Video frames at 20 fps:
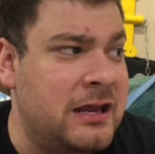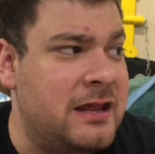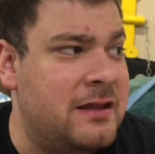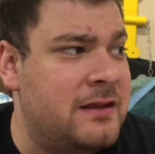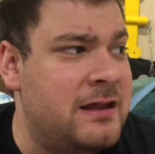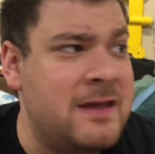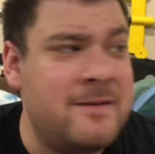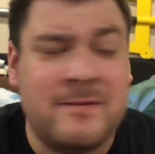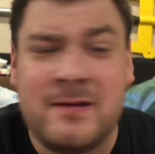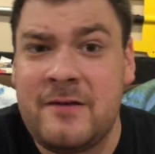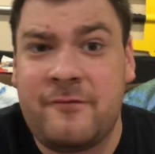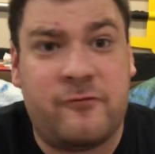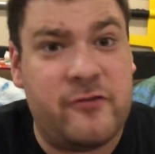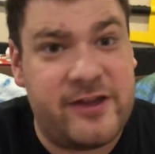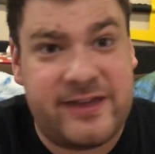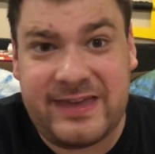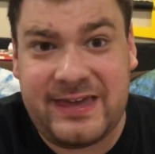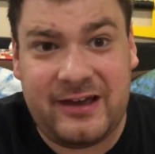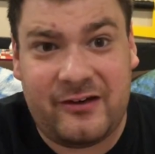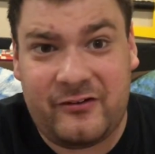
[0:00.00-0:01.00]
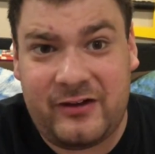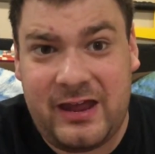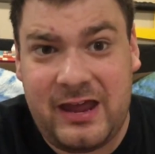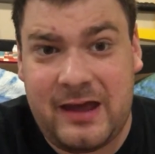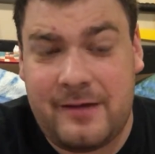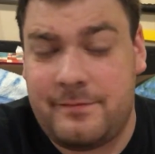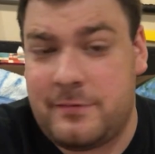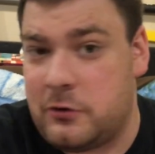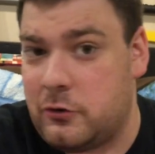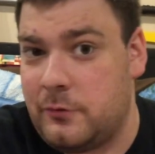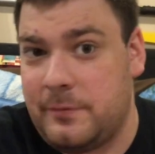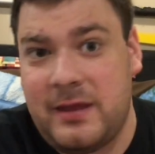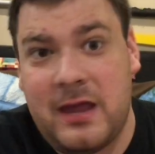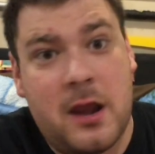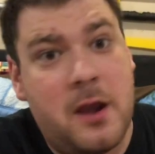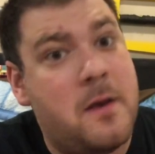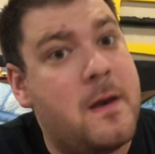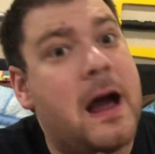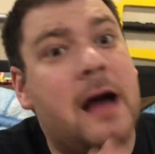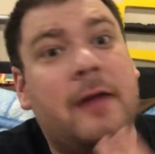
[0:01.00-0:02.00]
even if we kill him, there will be
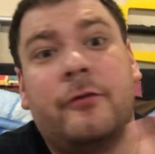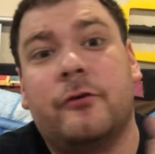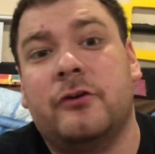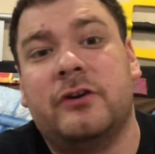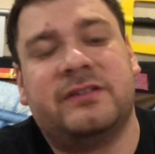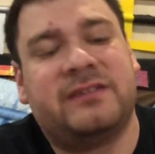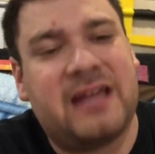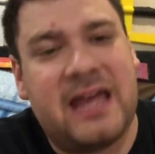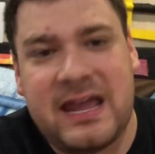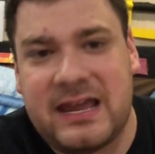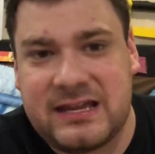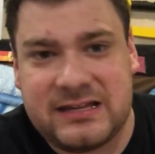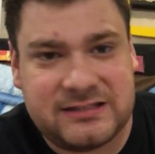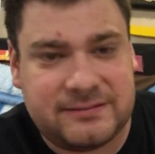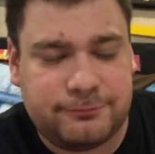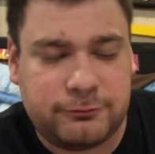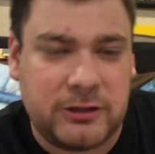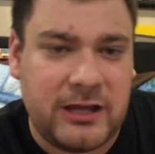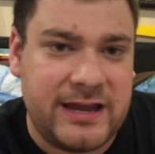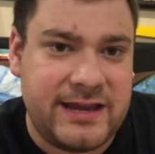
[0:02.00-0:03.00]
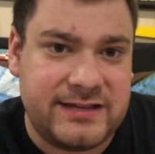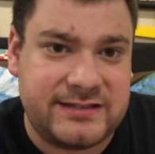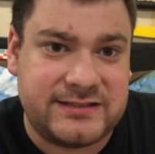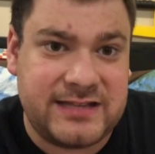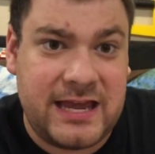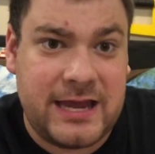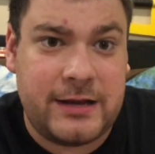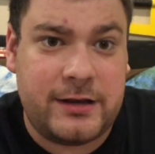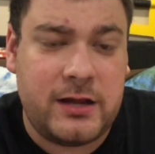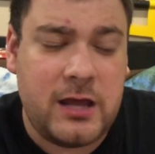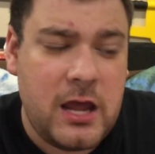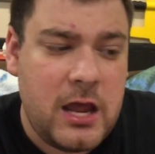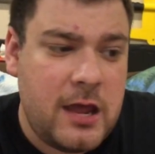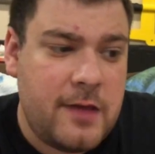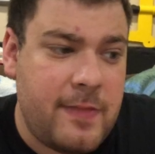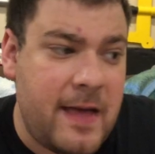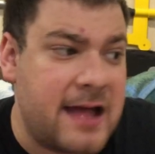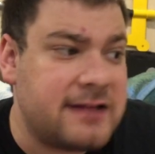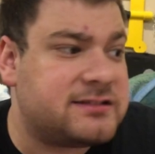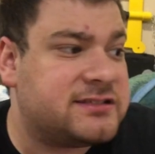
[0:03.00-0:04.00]
another to take his place. And
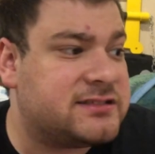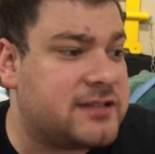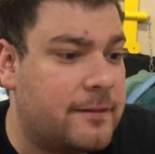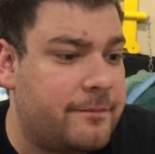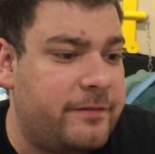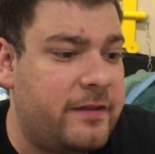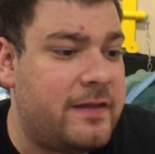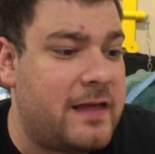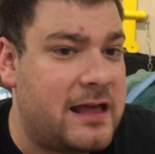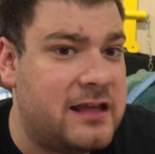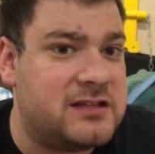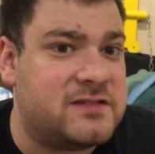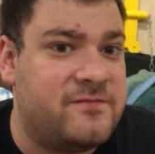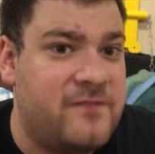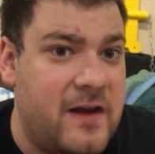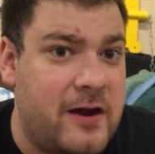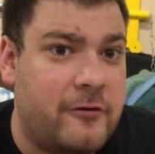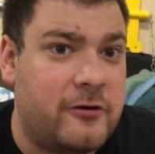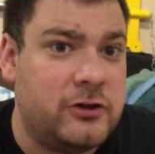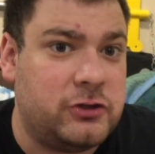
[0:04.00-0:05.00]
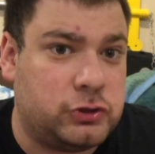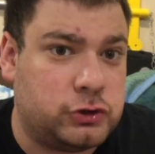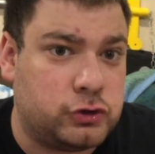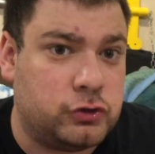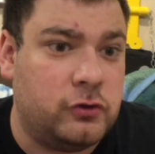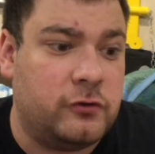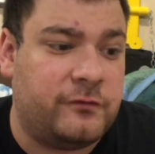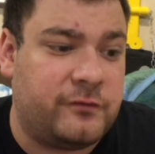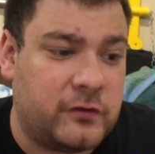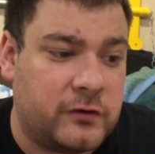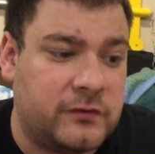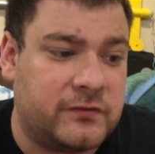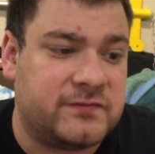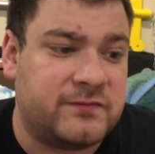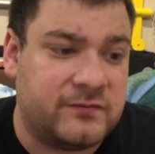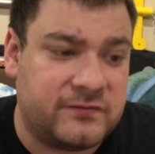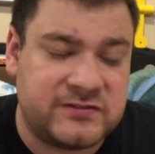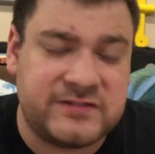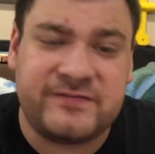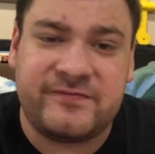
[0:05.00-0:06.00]
that's something that is very true for
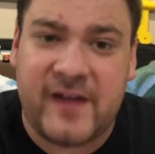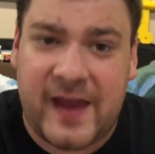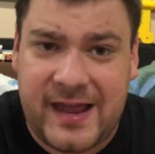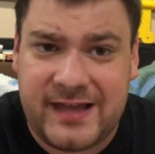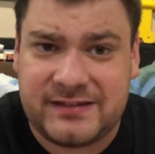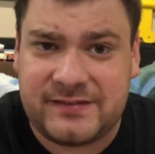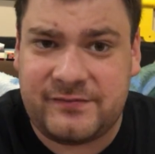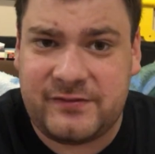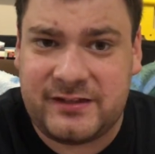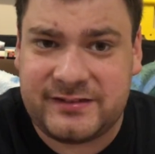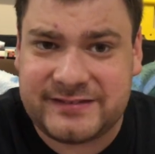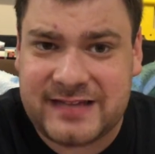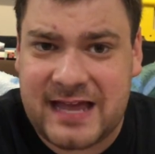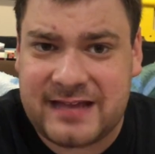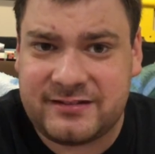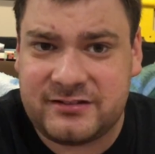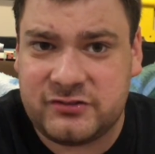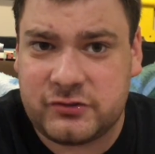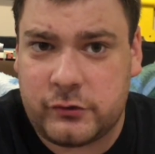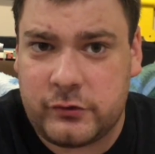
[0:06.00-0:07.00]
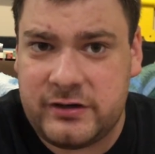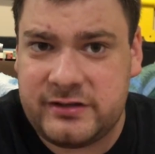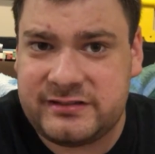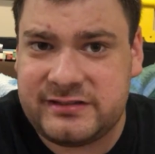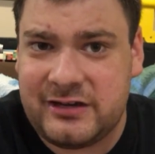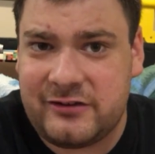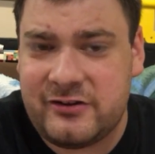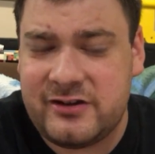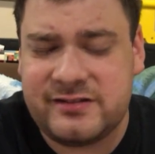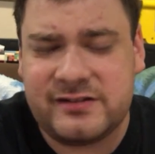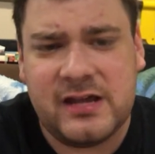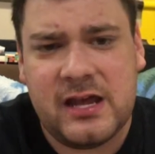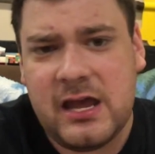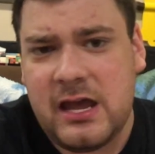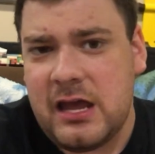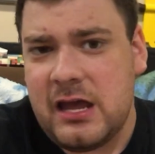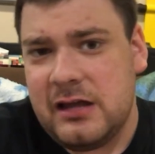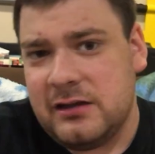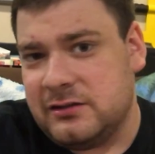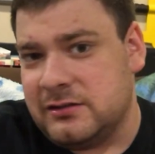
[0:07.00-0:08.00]
fans of the Assassin's Creed series.
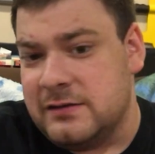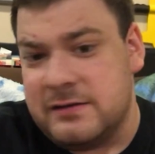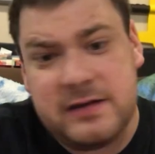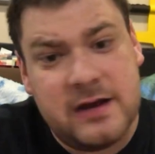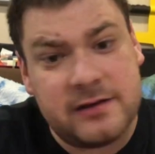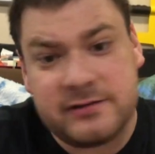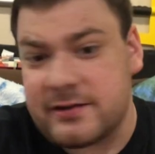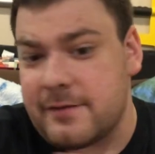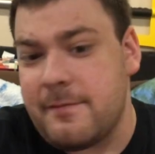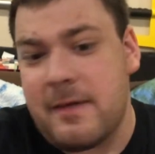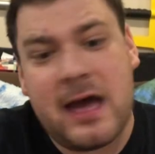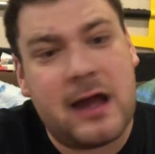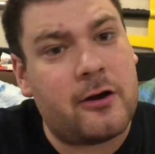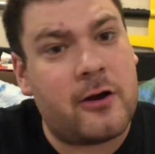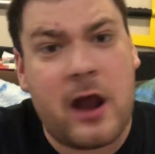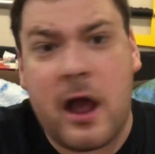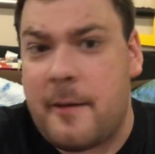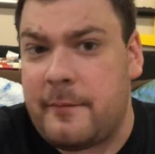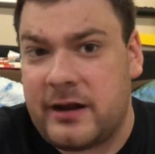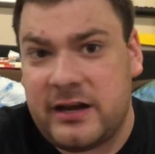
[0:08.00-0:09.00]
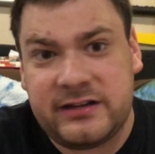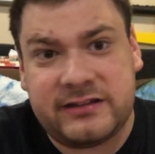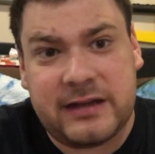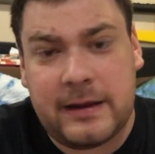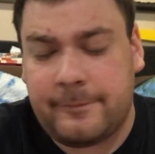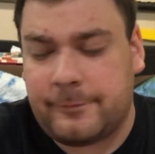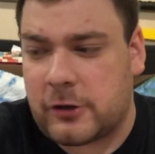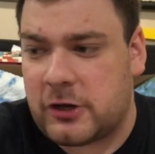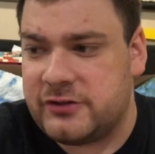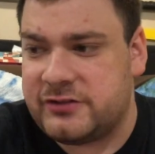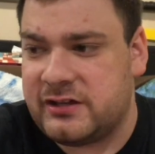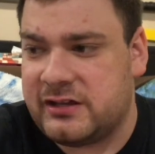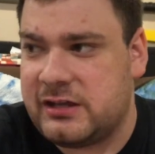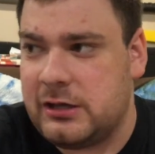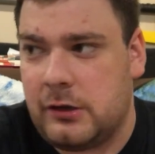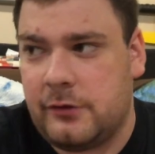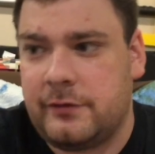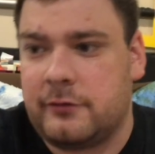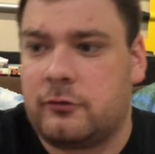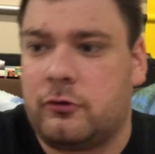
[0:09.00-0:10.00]
Doesn't matter how many Templars you
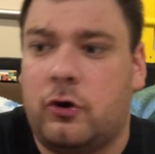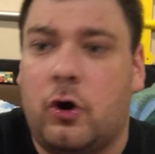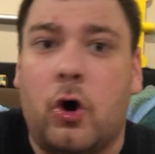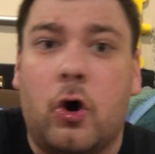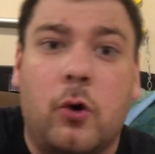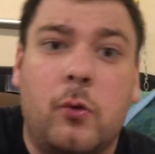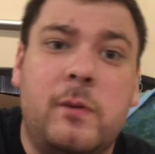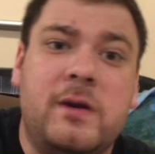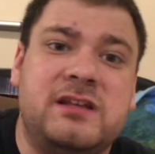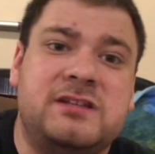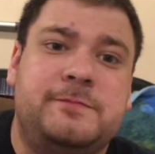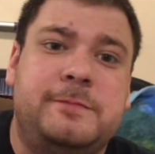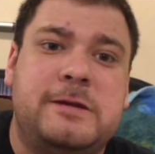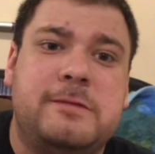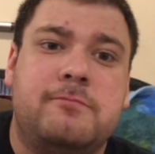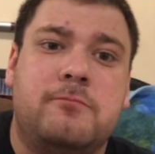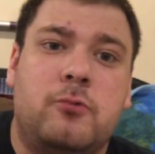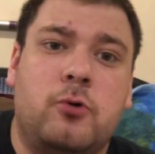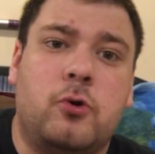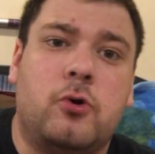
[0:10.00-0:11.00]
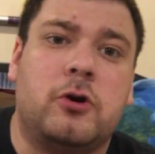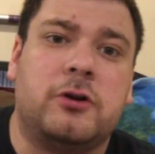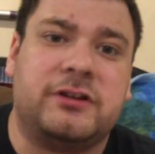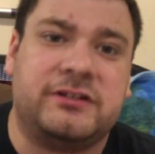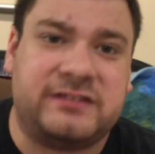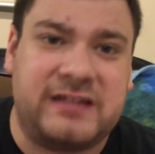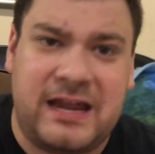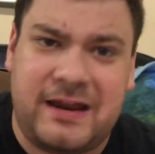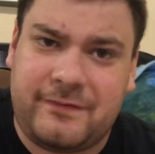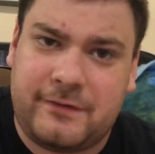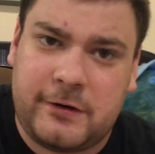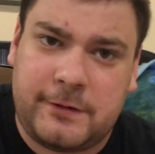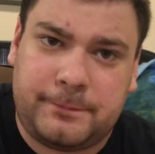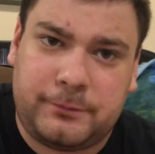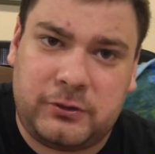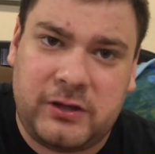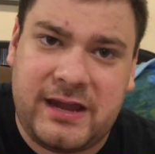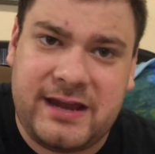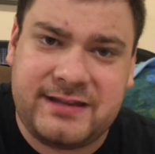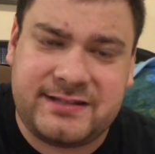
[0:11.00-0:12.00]
kill, there will always be more to take their
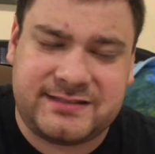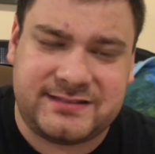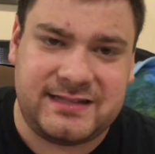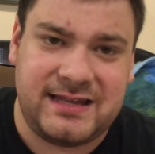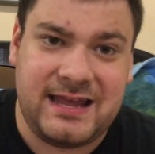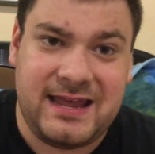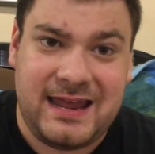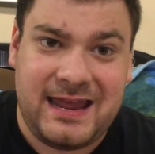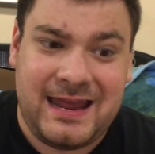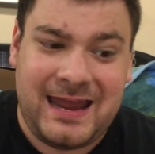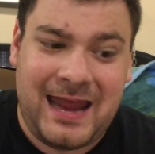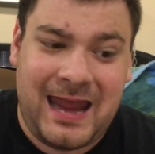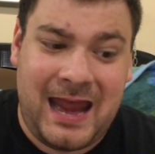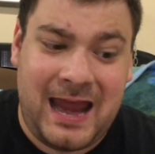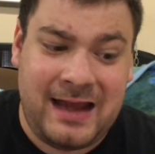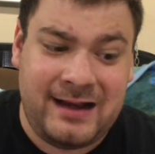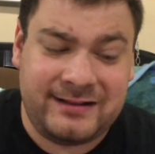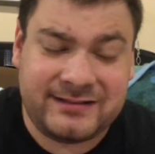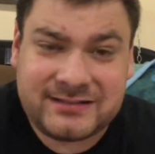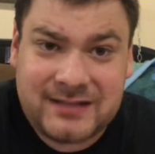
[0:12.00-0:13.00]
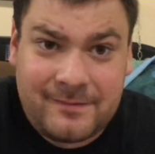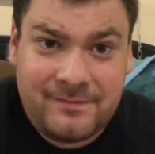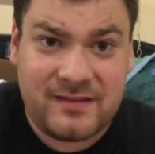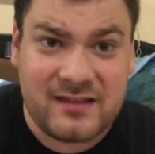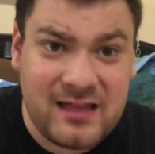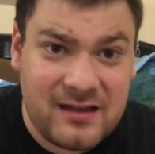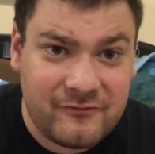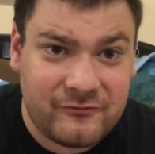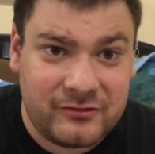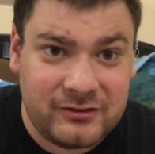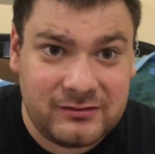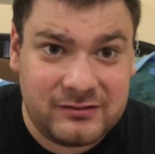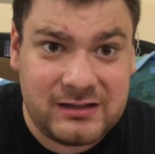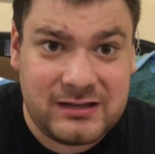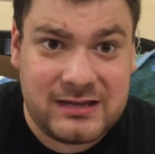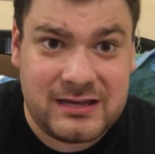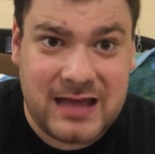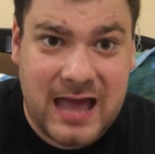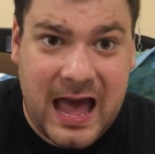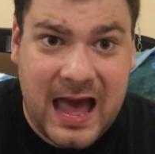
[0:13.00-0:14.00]
place. And it's something that really